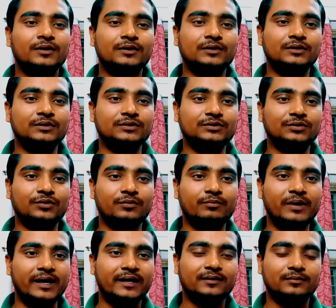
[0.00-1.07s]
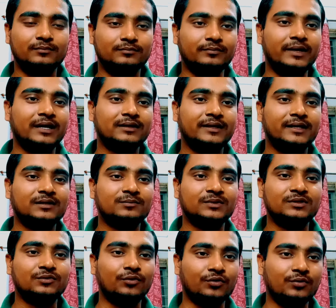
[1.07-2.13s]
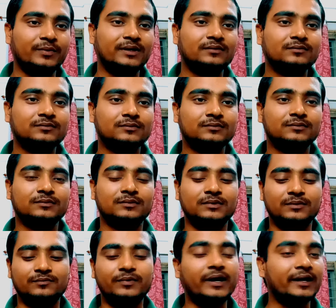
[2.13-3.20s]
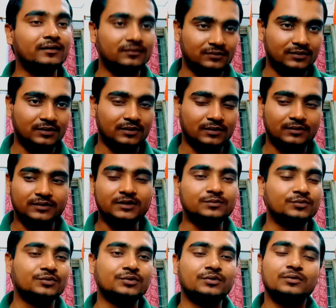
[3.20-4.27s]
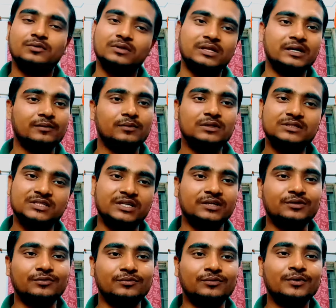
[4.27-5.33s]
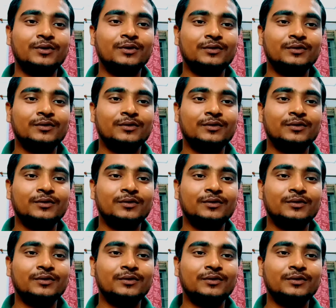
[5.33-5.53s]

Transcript: your bag, that means document file, that put in, they will check you.